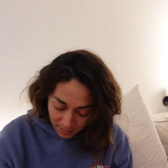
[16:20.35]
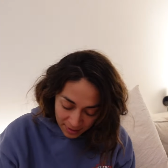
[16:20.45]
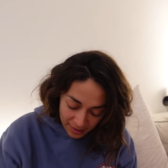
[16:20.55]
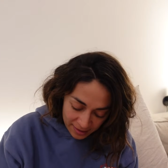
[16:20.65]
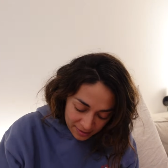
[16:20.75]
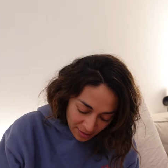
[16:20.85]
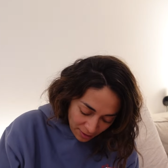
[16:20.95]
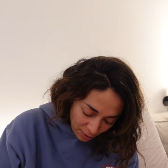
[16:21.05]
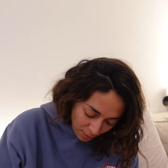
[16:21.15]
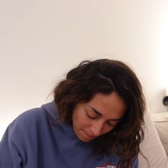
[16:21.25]
because
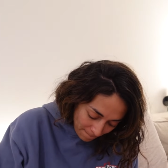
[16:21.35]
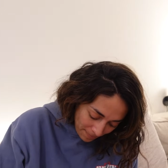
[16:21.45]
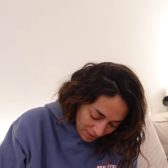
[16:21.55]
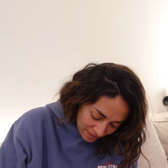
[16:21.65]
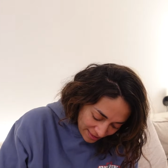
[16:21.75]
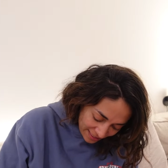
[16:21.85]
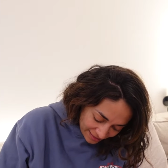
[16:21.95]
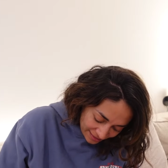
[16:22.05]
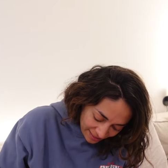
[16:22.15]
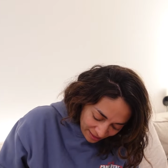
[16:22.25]
their birthday
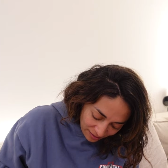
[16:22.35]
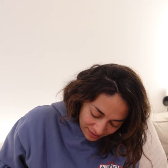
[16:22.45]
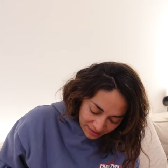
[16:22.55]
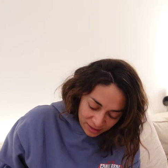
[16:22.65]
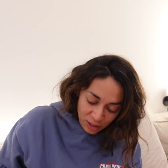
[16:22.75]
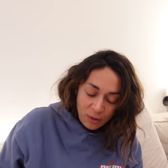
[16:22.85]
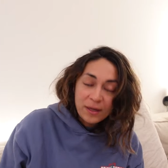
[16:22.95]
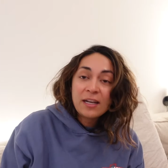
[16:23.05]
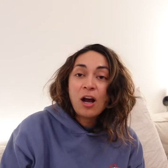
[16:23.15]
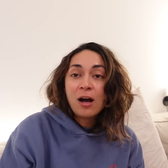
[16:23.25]
sale is
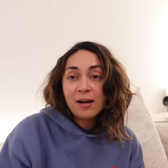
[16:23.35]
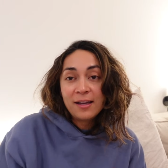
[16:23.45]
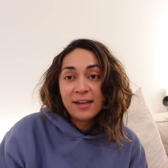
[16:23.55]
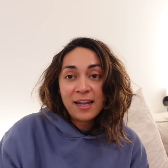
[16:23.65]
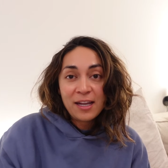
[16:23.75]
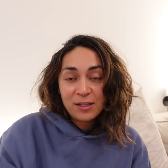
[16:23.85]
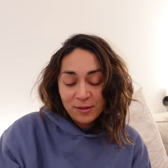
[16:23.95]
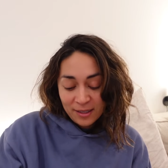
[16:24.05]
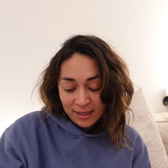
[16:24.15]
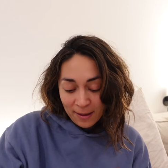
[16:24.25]
going on and you
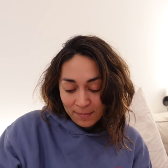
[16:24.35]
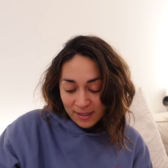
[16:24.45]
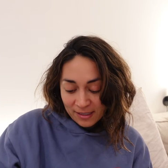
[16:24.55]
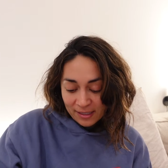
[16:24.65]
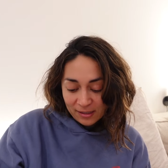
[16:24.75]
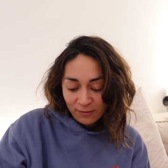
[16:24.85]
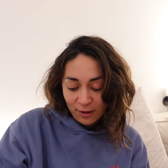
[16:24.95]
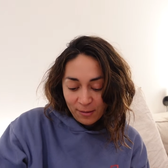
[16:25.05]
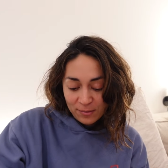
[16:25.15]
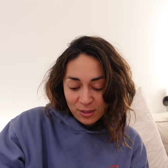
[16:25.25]
can get pieces
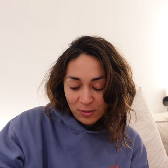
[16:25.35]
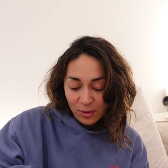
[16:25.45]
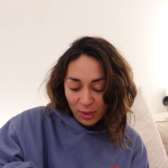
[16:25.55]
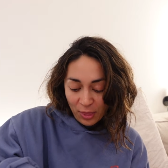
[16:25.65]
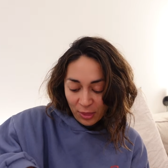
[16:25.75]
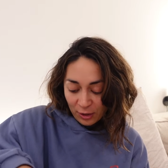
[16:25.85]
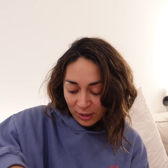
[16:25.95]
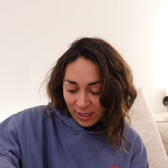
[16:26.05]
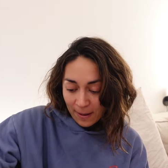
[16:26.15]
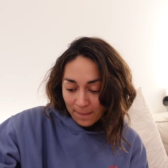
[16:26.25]
for up to
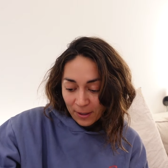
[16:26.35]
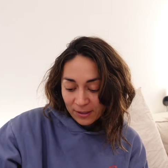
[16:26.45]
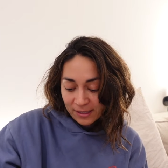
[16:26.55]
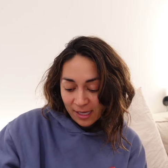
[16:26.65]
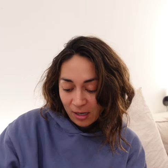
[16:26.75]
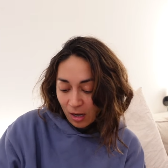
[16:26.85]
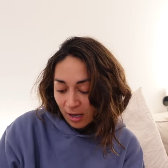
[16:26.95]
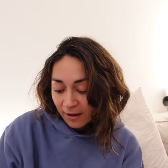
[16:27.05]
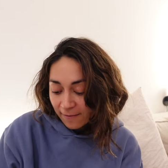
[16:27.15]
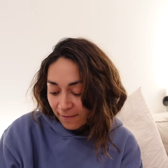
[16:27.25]
30%
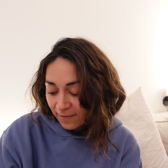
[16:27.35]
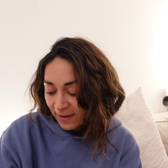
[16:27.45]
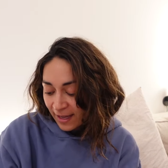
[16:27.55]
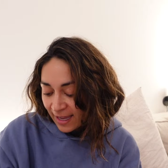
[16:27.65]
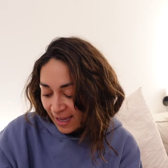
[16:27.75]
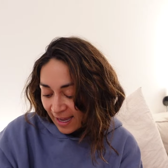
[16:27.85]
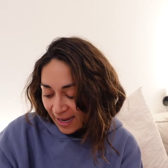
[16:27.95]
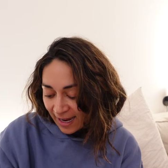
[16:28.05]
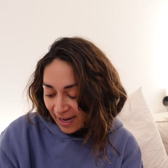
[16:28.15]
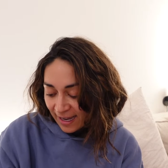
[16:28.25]
off.
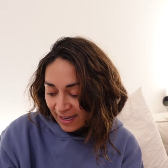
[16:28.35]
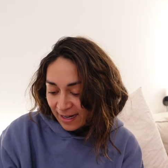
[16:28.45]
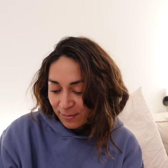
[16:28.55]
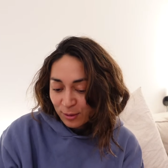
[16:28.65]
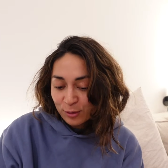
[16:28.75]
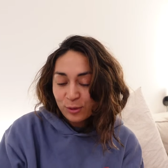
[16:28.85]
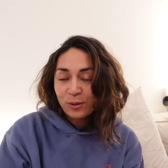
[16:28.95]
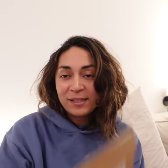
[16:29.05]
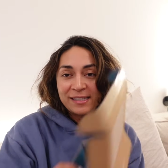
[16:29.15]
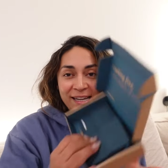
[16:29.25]
And I'm
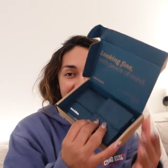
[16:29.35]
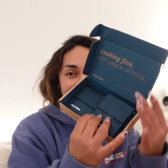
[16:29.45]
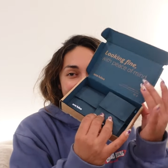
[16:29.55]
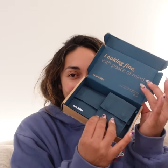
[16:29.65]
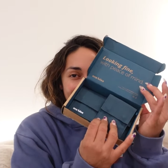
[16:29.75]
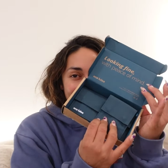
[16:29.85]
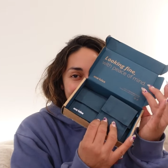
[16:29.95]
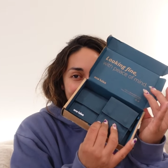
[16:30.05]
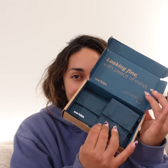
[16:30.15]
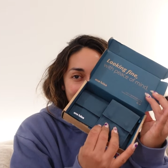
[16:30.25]
so excited. I
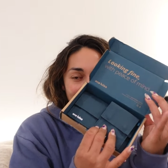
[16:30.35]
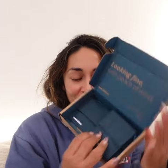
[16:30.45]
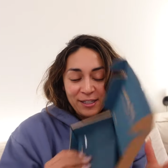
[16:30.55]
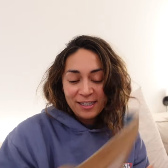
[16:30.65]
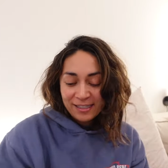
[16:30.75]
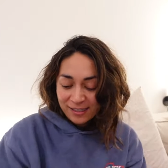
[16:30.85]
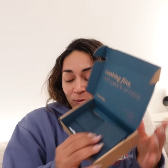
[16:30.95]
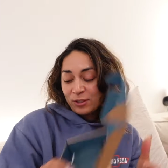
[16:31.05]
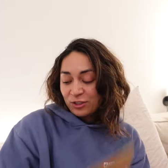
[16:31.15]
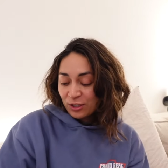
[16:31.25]
got some goodies. I
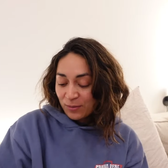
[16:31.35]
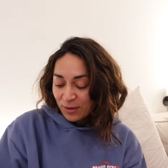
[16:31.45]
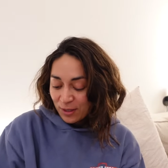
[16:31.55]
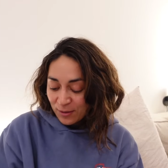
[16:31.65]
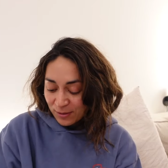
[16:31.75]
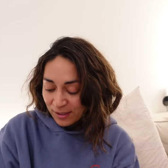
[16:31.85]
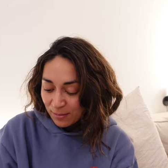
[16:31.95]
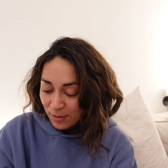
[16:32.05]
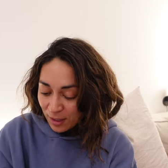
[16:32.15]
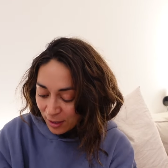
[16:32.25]
want to share with you
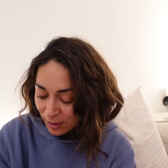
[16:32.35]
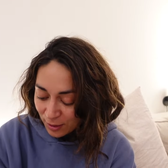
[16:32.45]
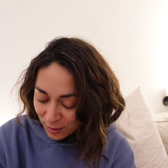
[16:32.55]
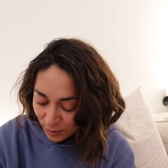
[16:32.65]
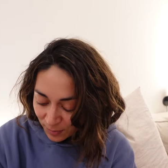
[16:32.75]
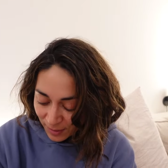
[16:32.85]
some new